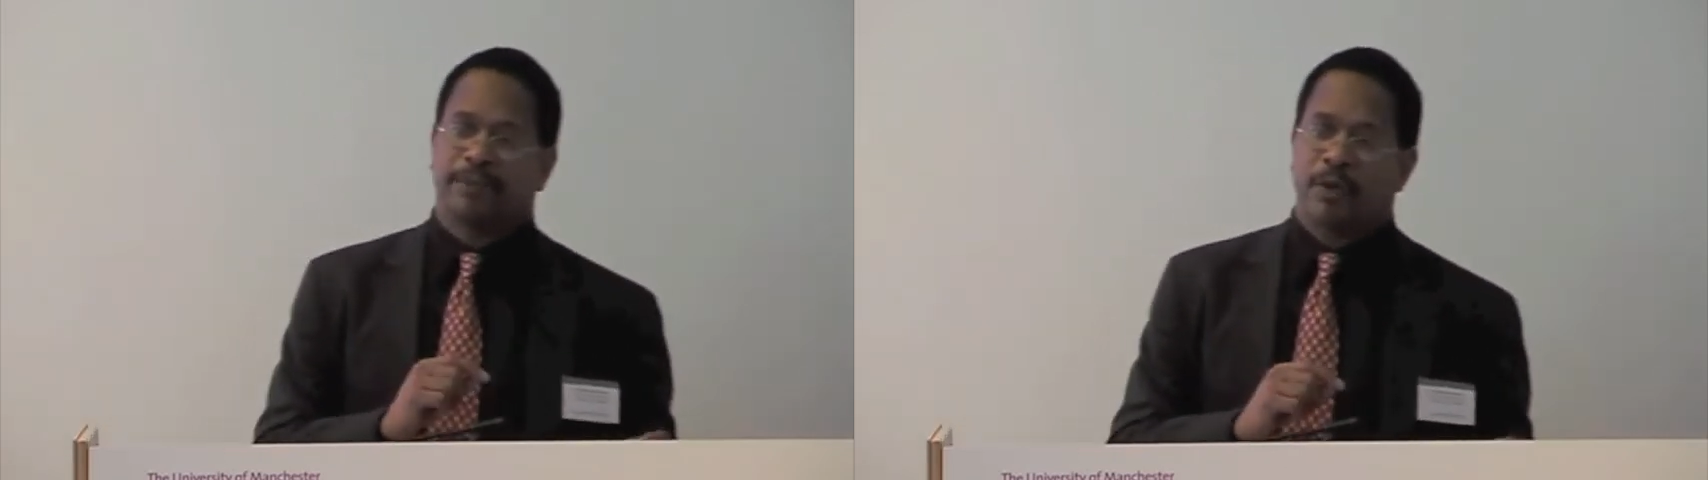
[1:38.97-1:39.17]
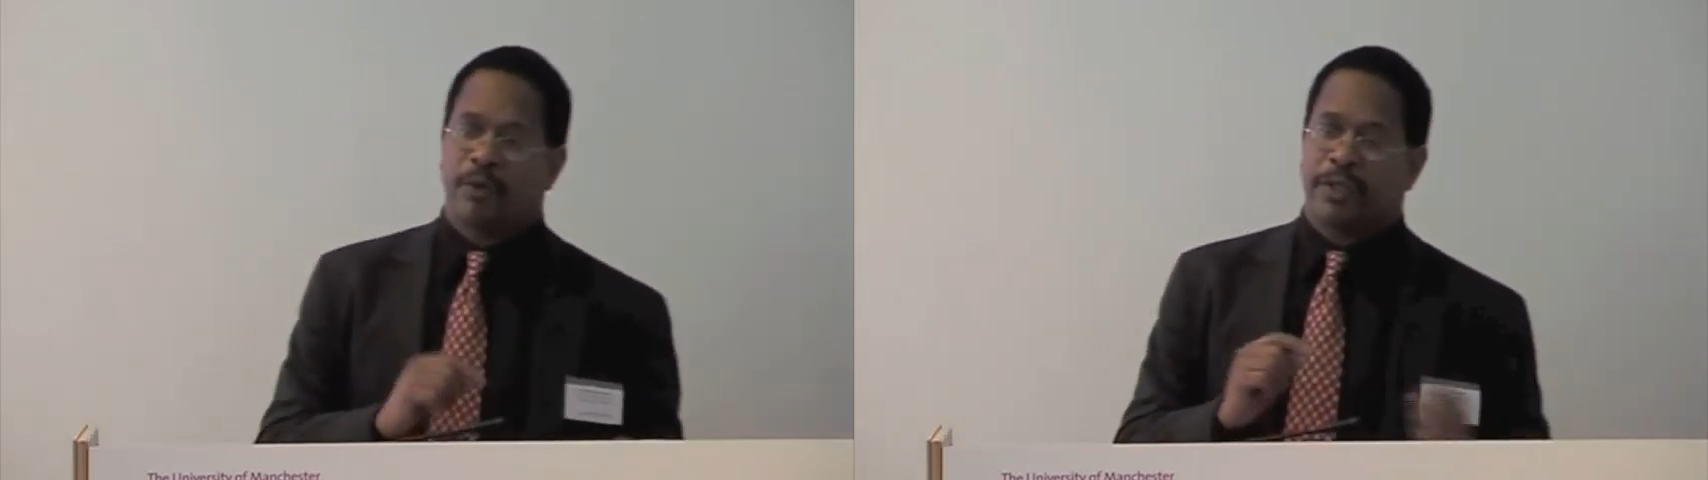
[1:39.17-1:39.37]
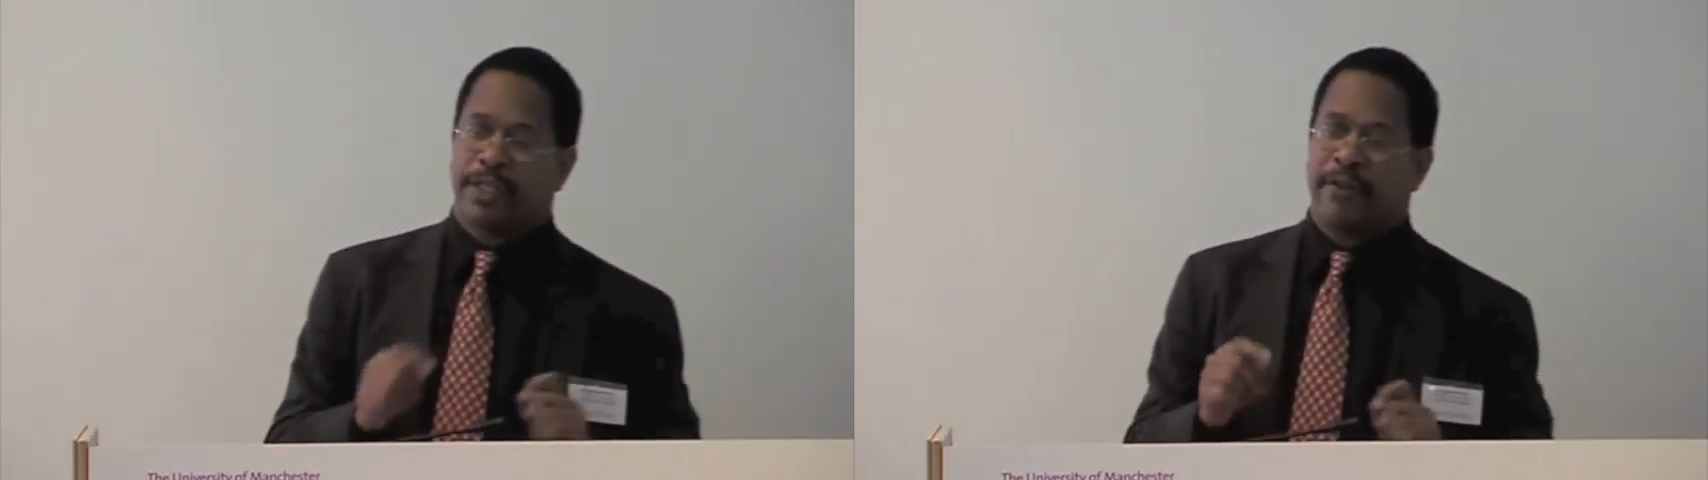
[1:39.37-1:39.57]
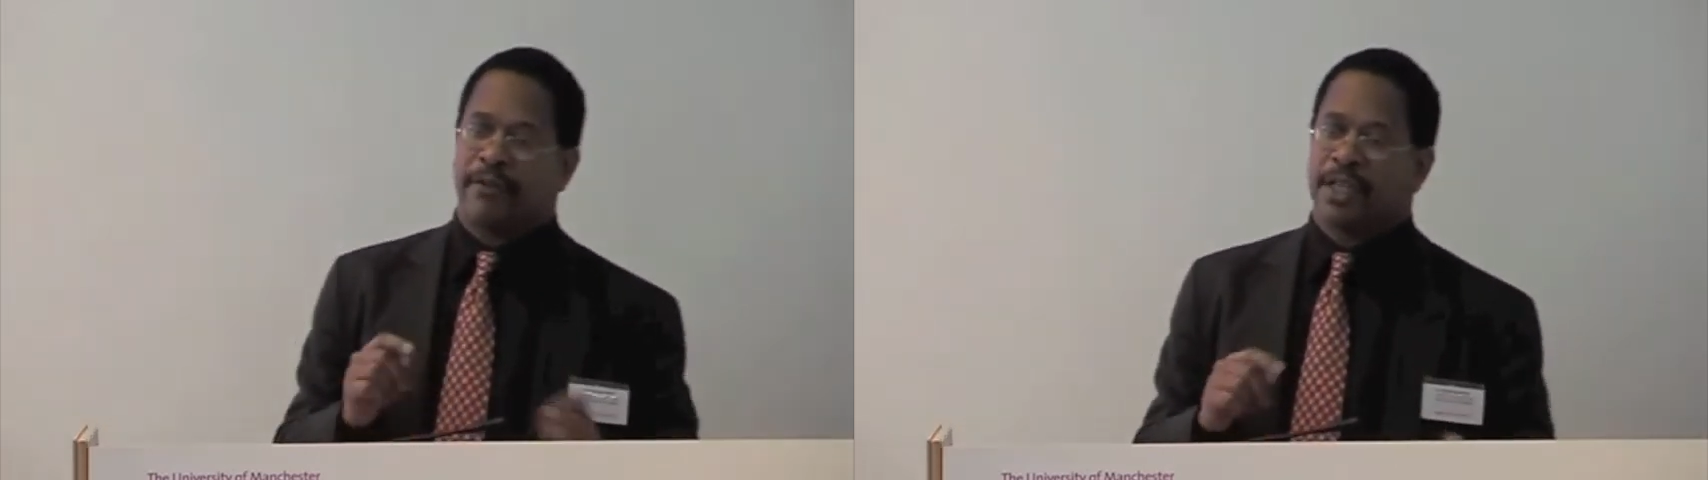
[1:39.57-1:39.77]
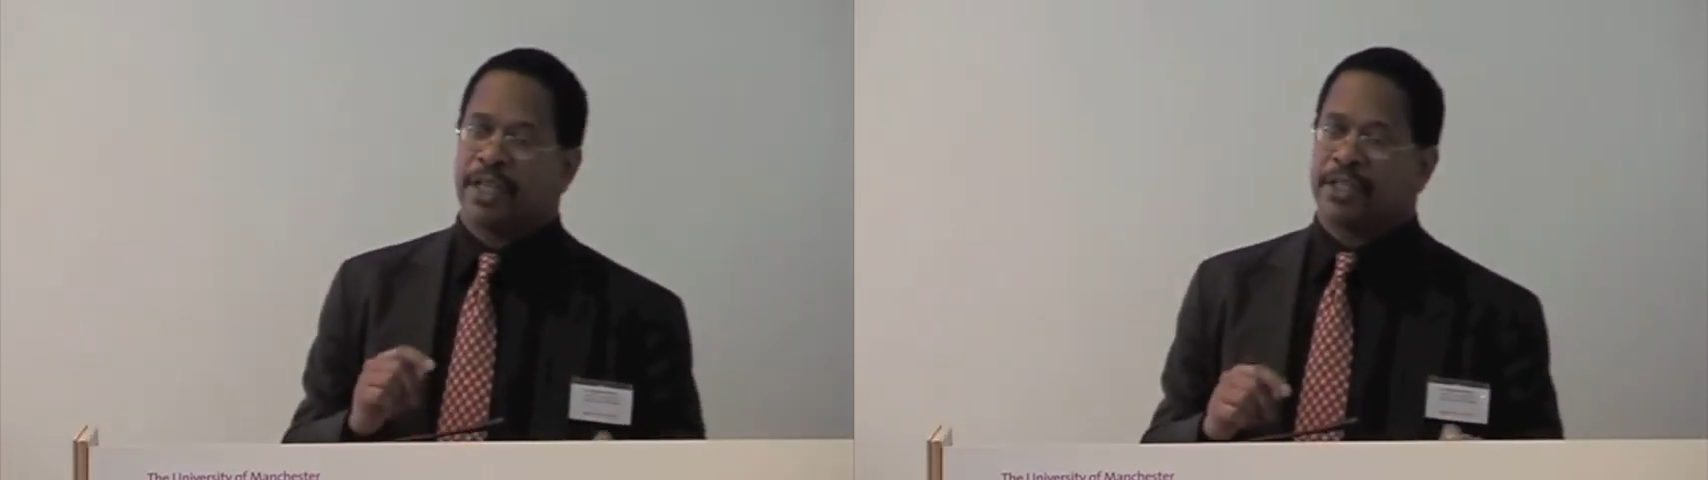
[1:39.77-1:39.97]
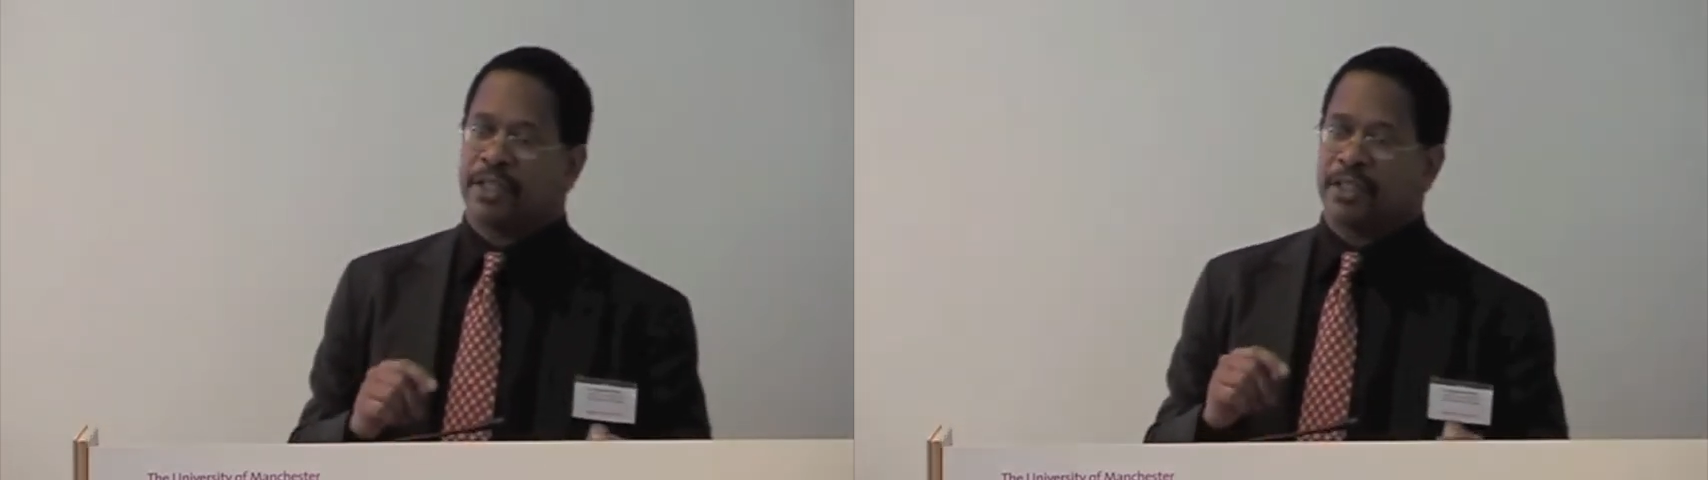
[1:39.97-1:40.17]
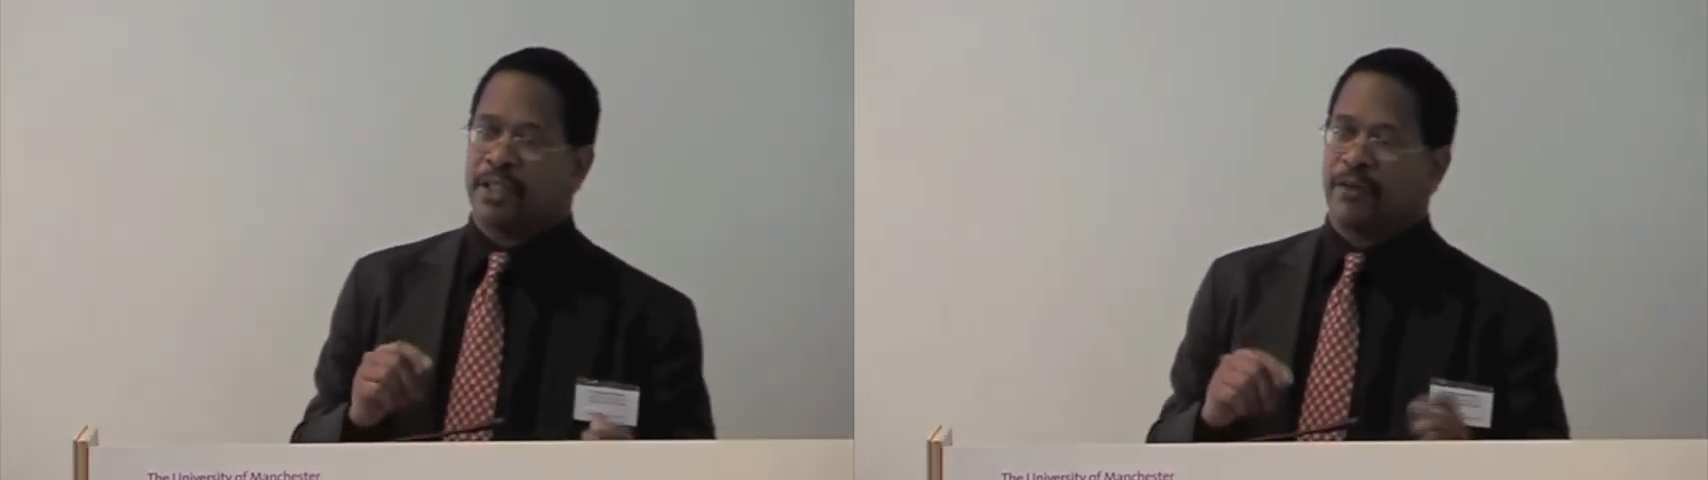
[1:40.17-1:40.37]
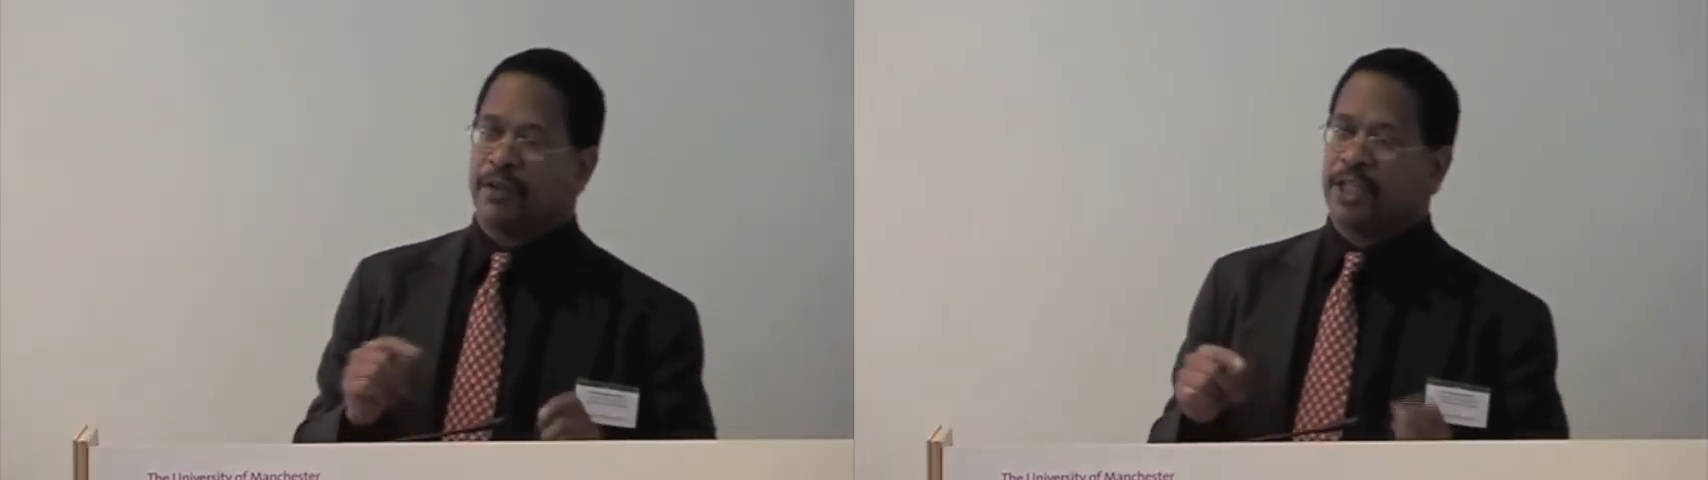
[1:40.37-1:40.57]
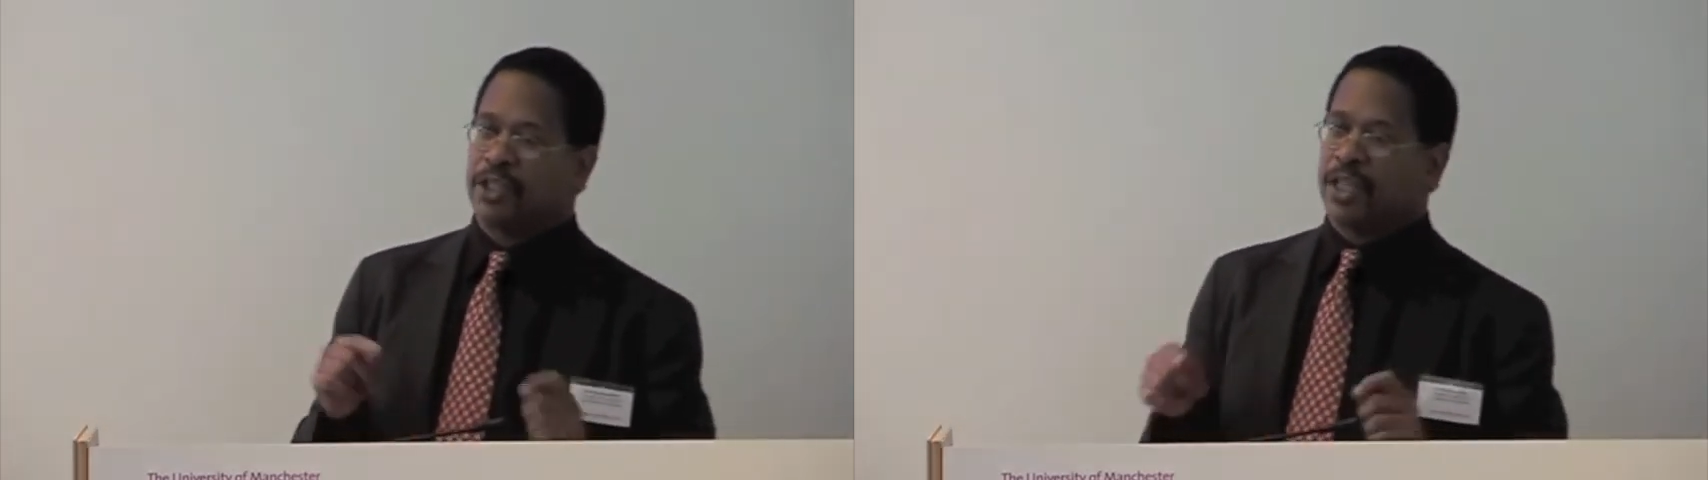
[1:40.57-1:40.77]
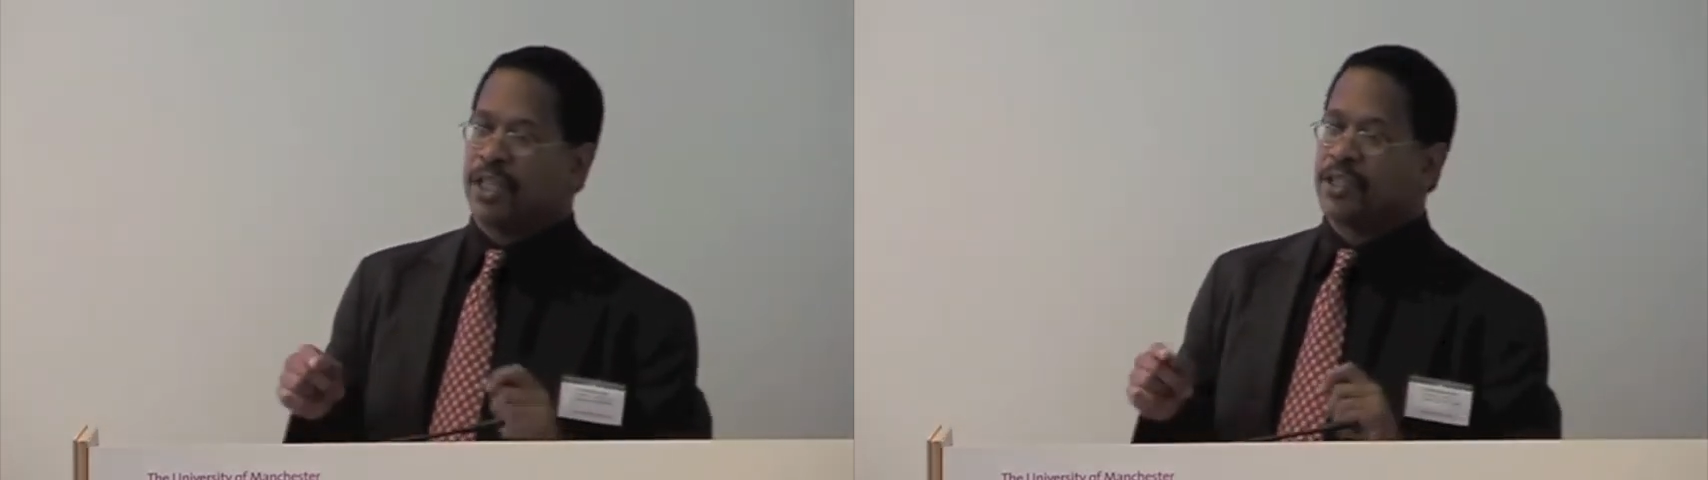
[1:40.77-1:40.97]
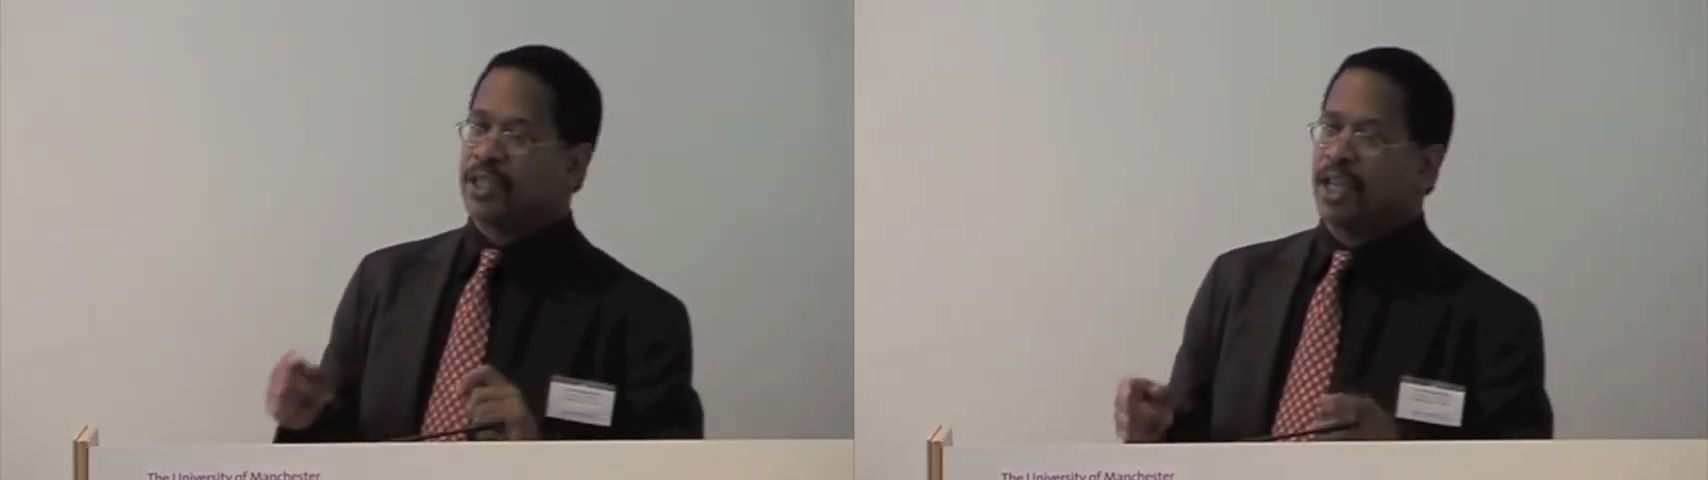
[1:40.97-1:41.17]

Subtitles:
where the definition is,